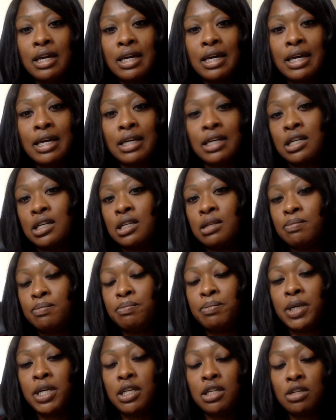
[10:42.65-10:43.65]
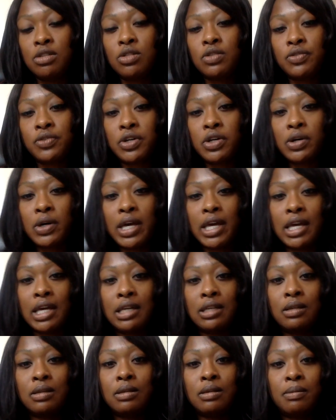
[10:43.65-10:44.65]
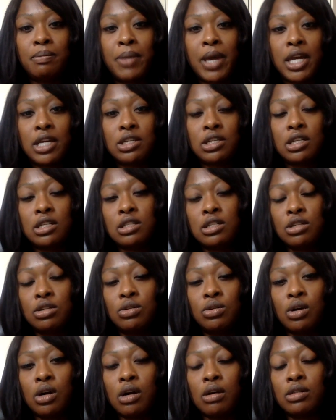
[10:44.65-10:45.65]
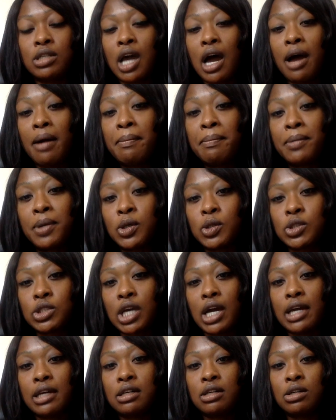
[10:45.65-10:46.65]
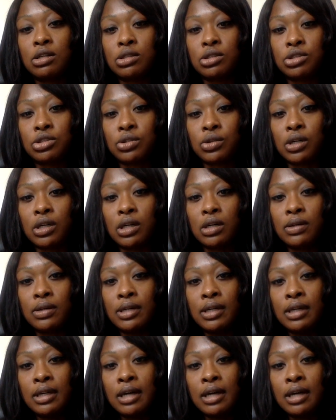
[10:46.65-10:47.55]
It could be useful in patients who are not multicultural,